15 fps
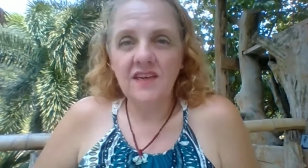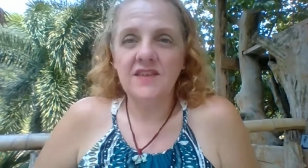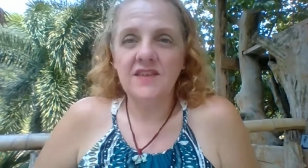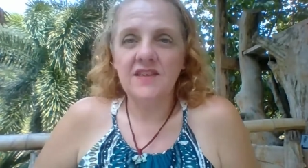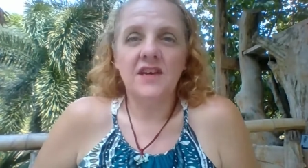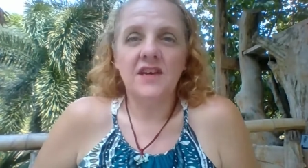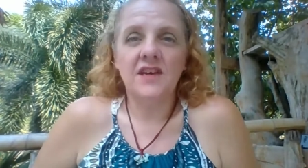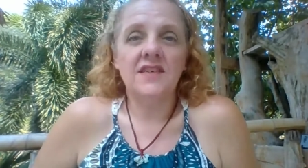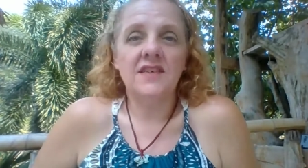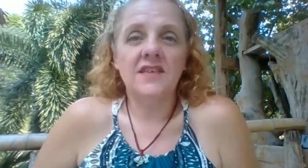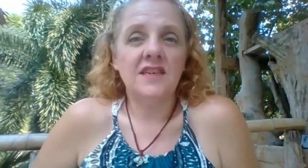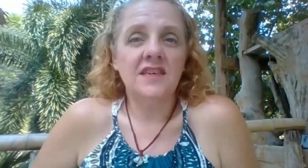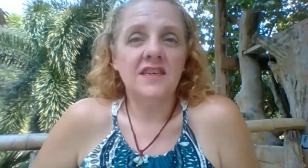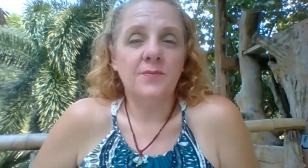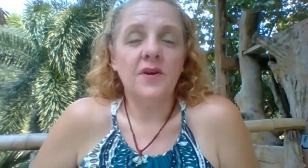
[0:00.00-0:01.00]
So that
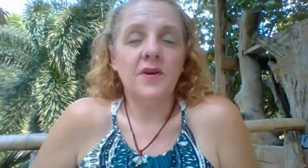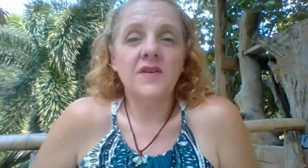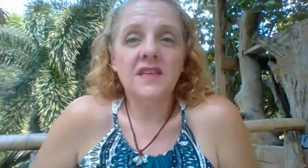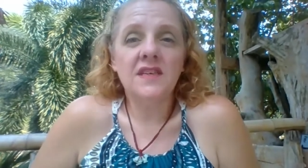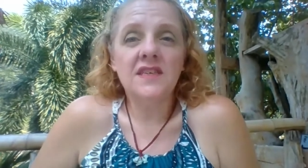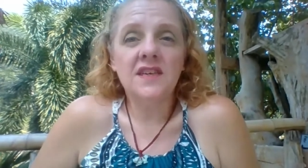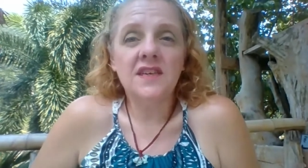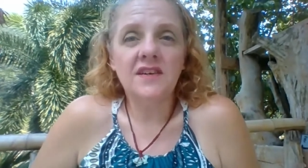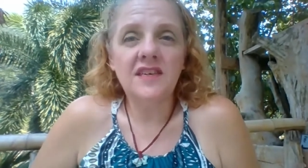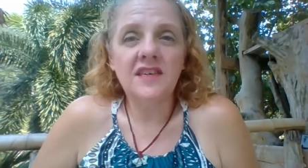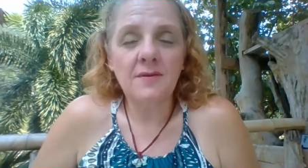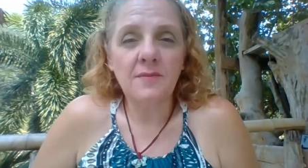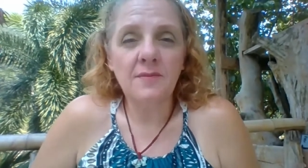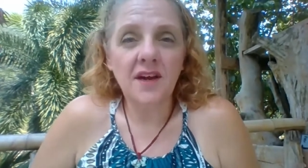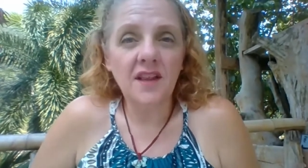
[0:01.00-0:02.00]
is a process that I
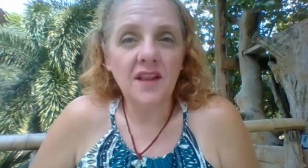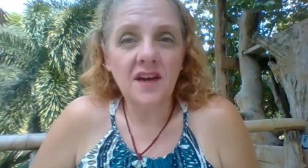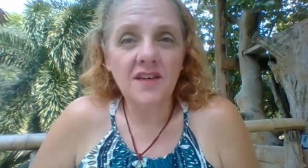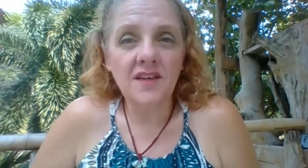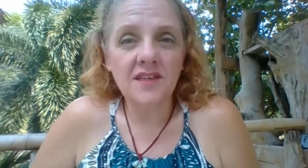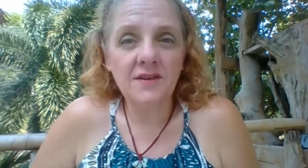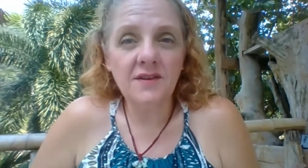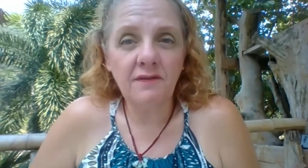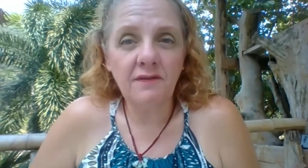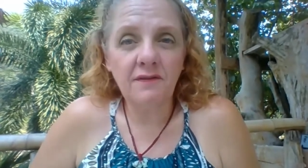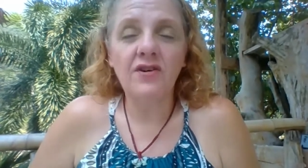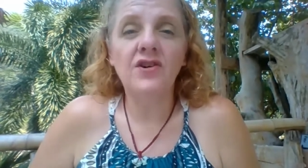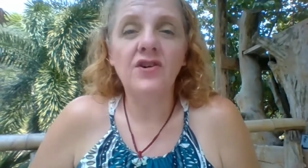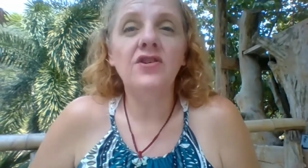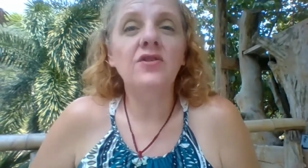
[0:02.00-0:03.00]
take my clients
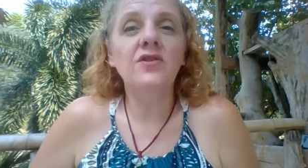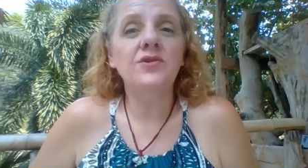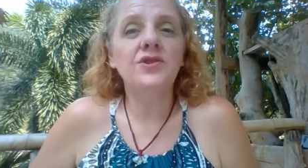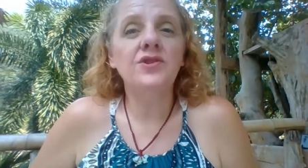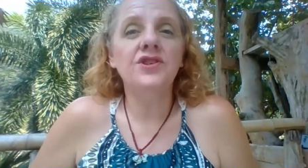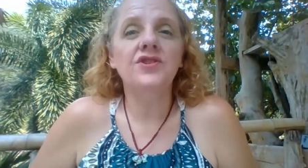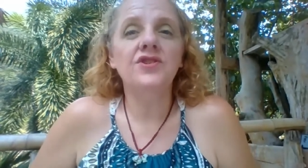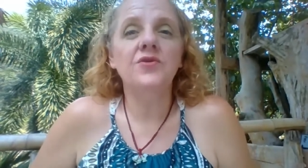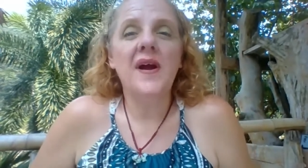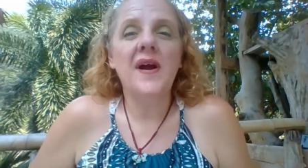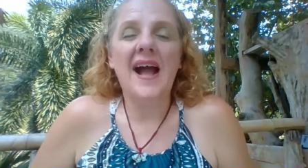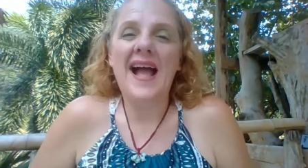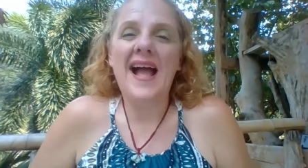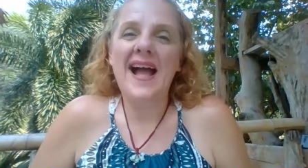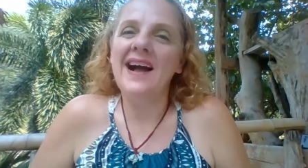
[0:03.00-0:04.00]
through to
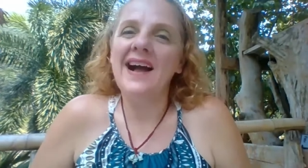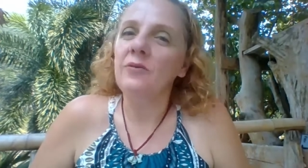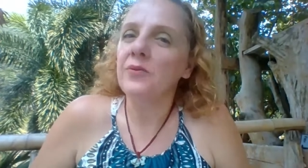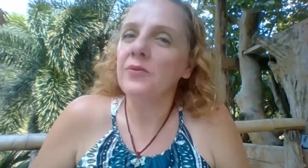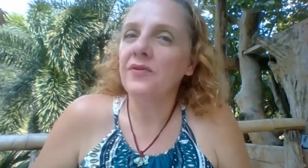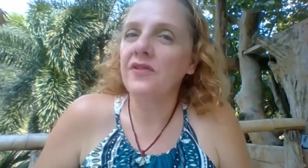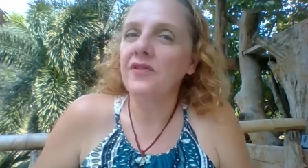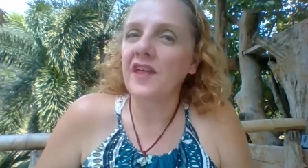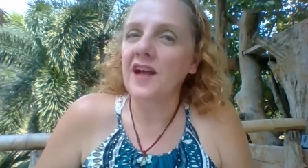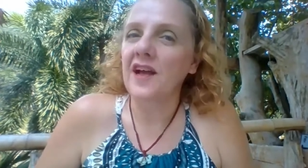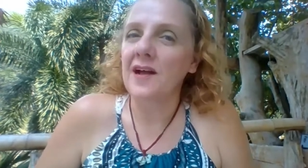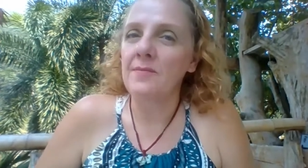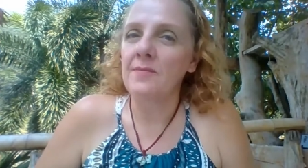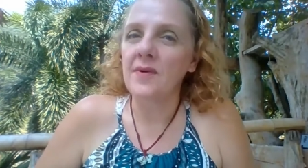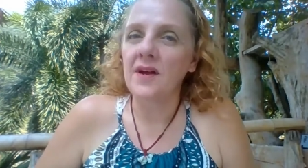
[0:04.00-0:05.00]
help
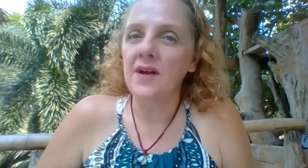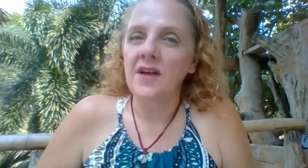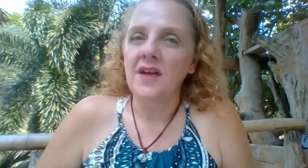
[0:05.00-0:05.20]
them